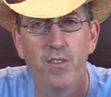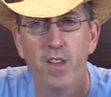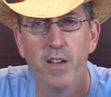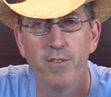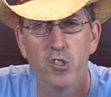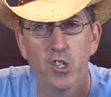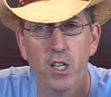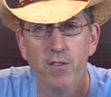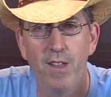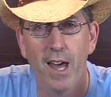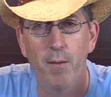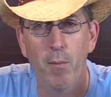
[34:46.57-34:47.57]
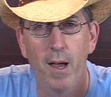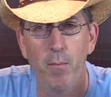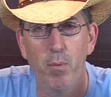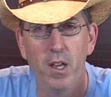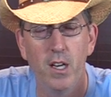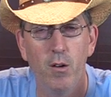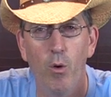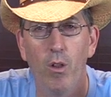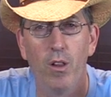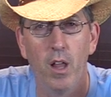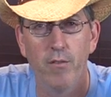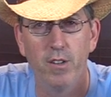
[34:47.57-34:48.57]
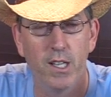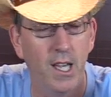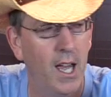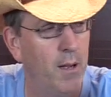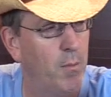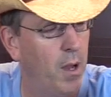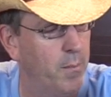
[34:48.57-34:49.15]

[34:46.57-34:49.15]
They've achieved that, my opinion. Lovely game.